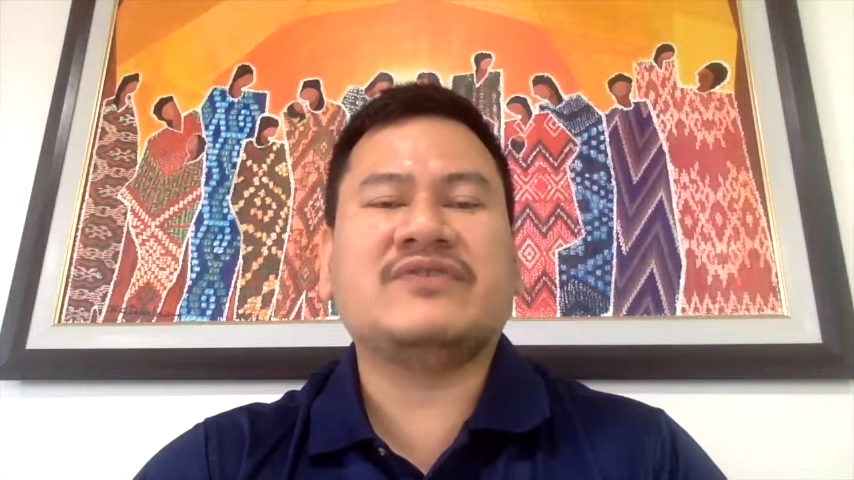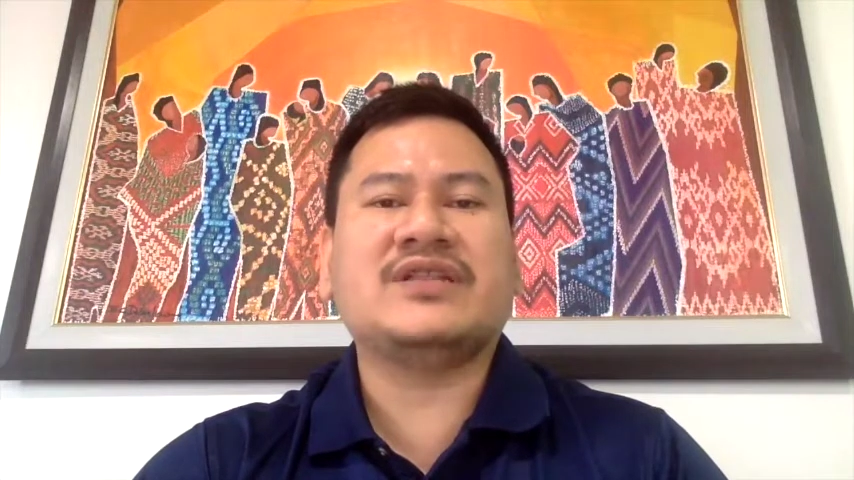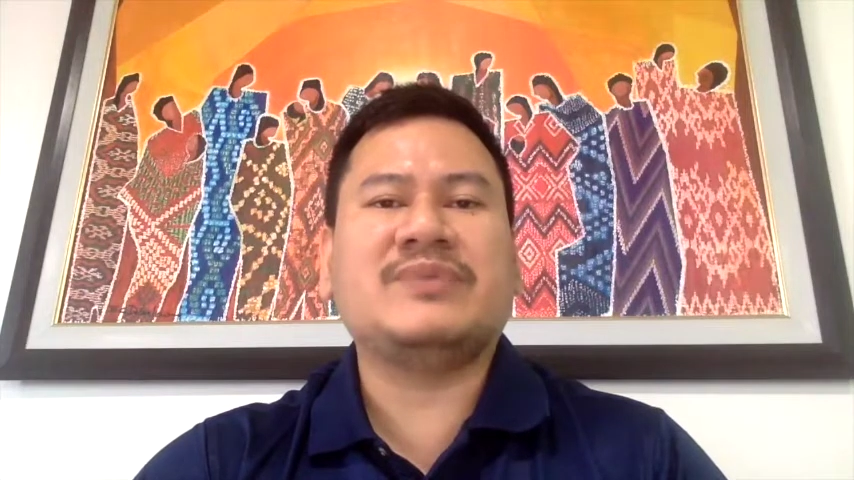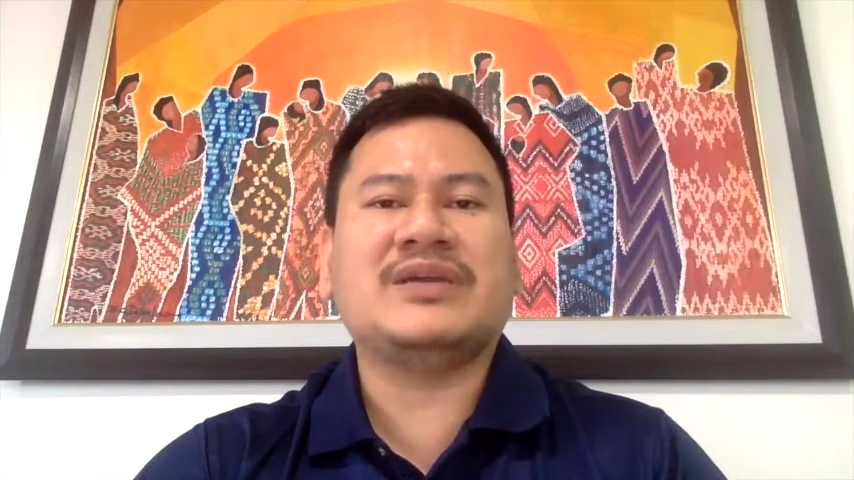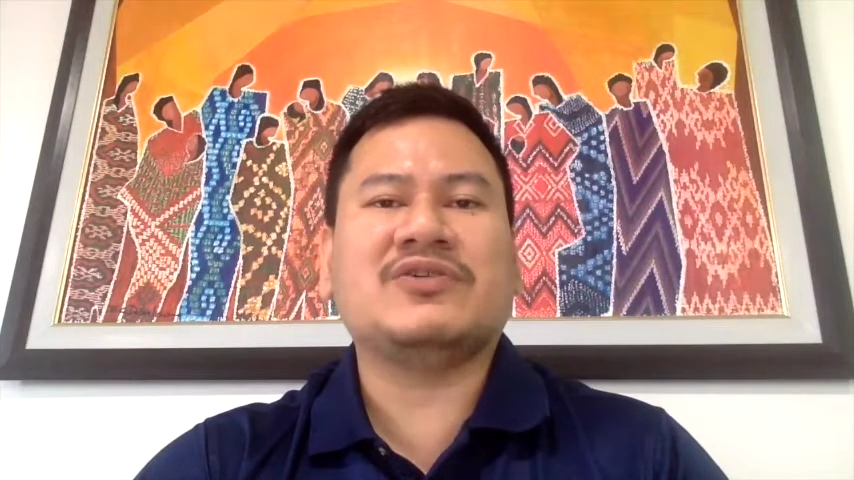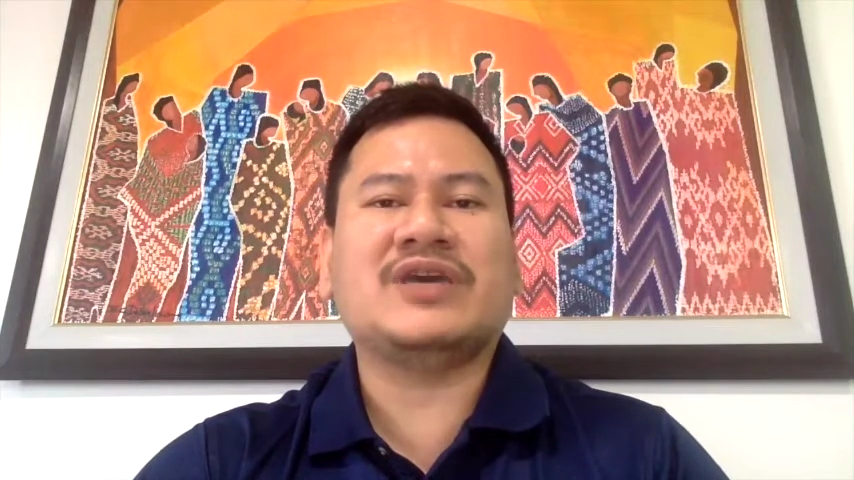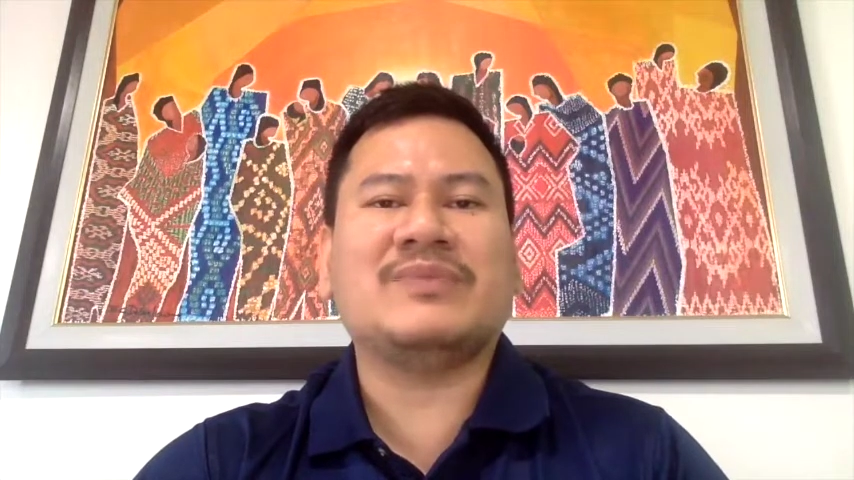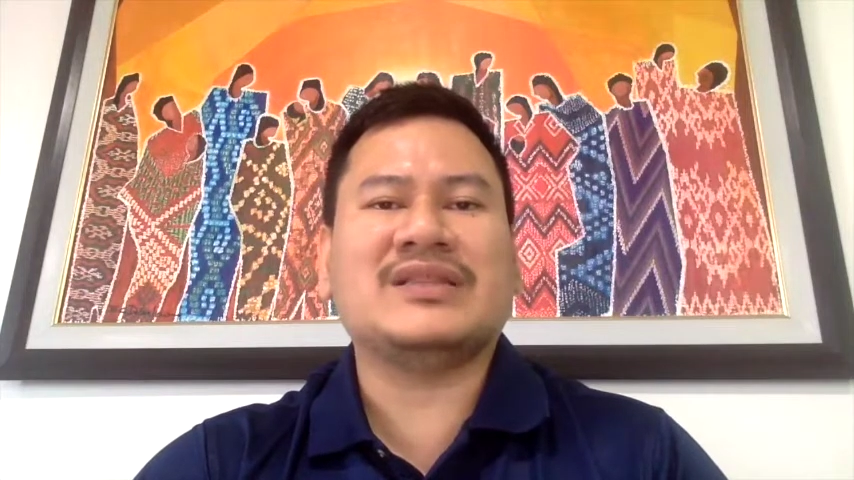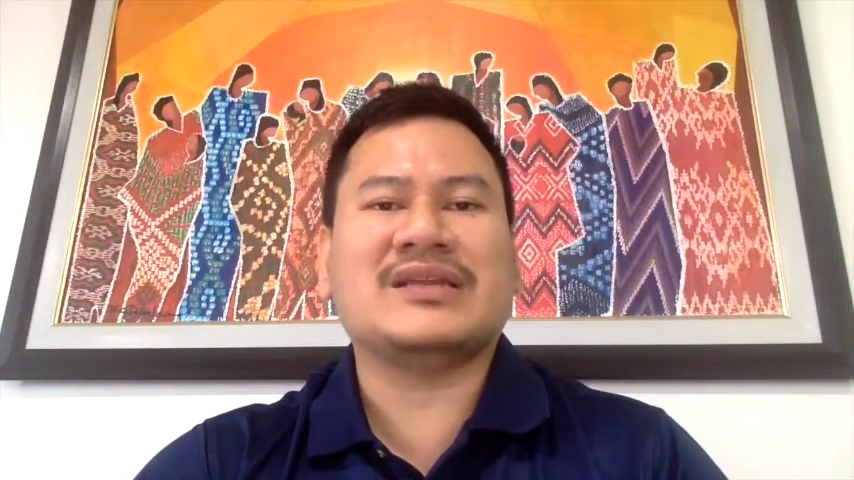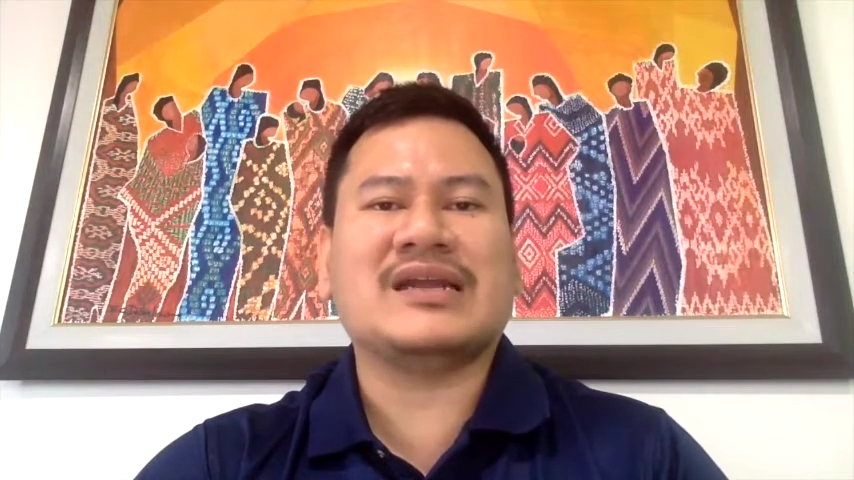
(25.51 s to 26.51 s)
Filipino in
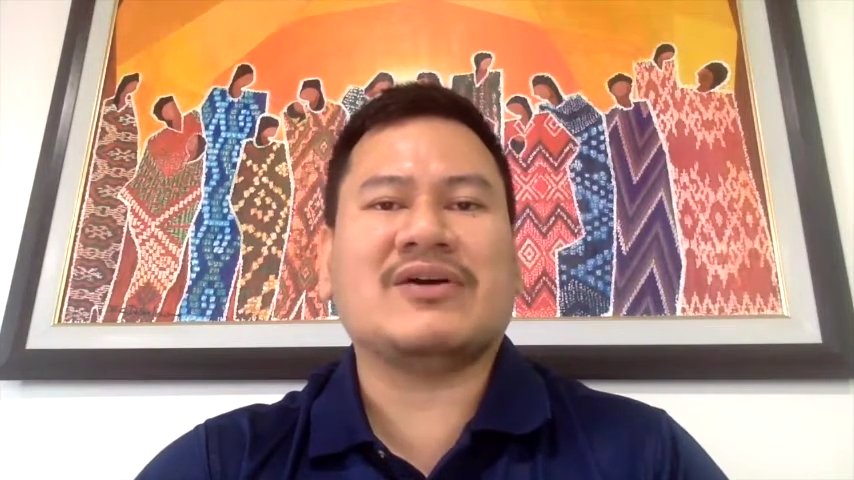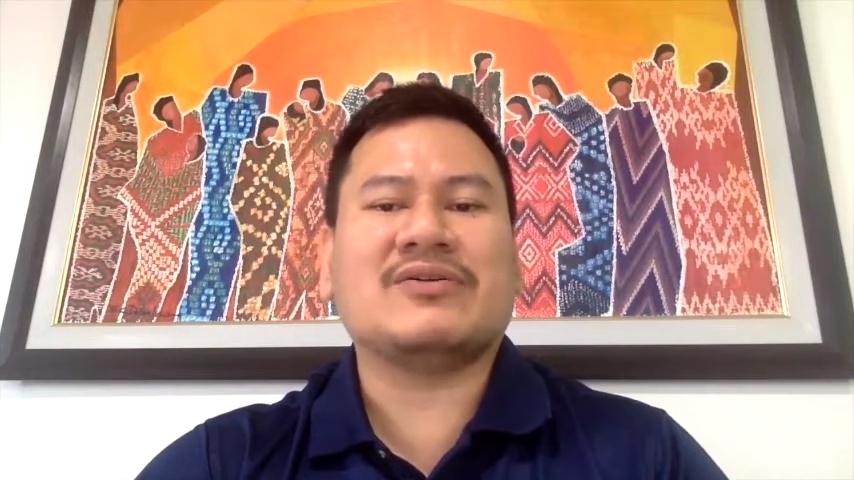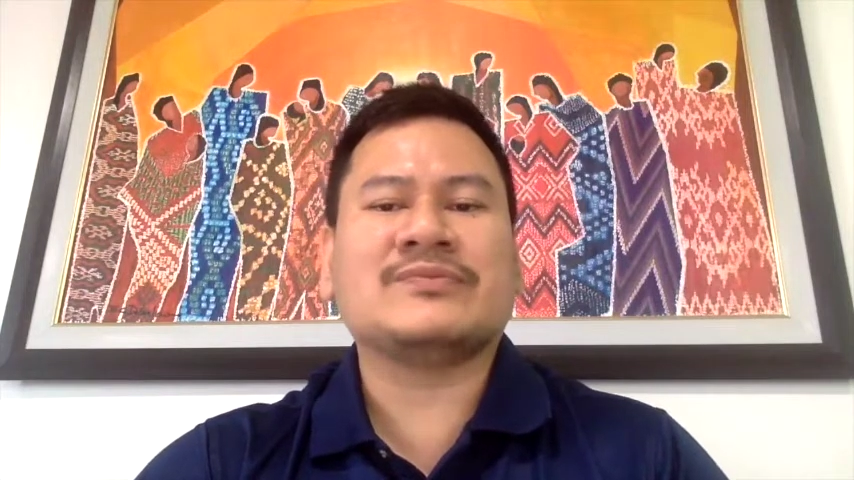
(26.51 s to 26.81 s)
Mindanao.